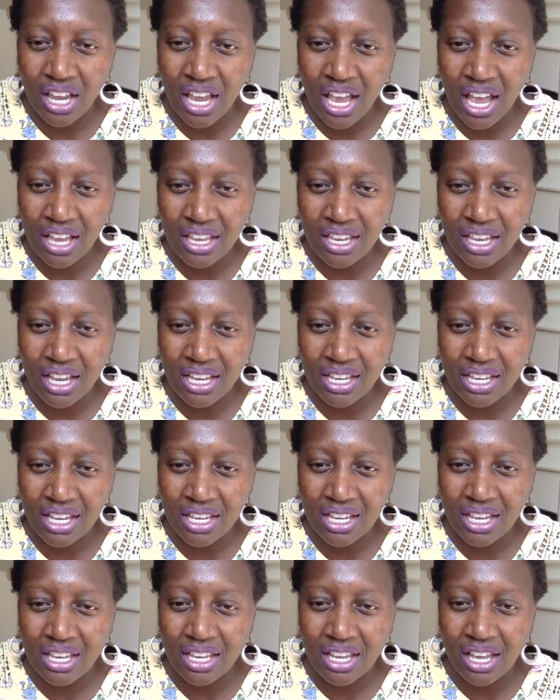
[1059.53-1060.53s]

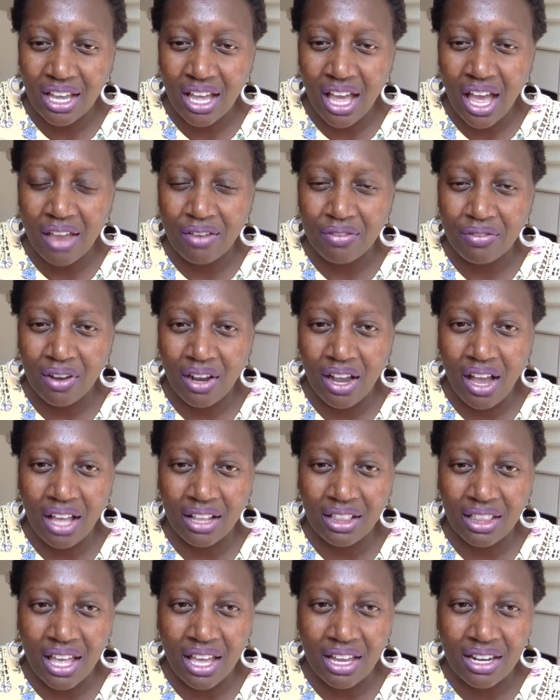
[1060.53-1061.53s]
Yeah. I
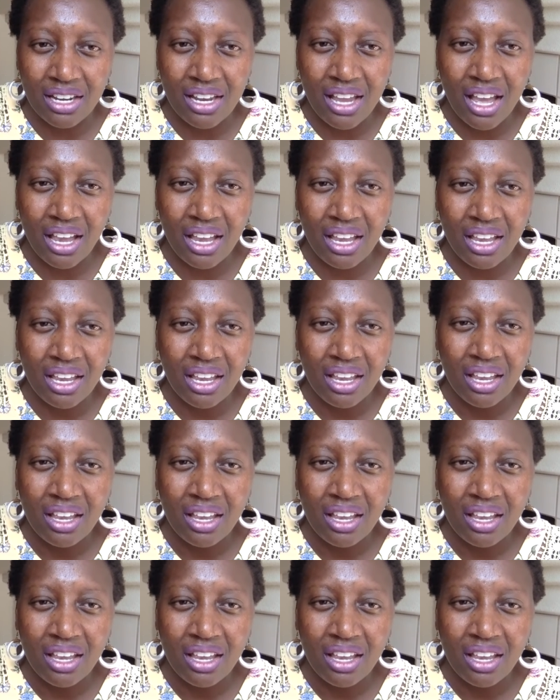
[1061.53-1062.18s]
forgot that, did I?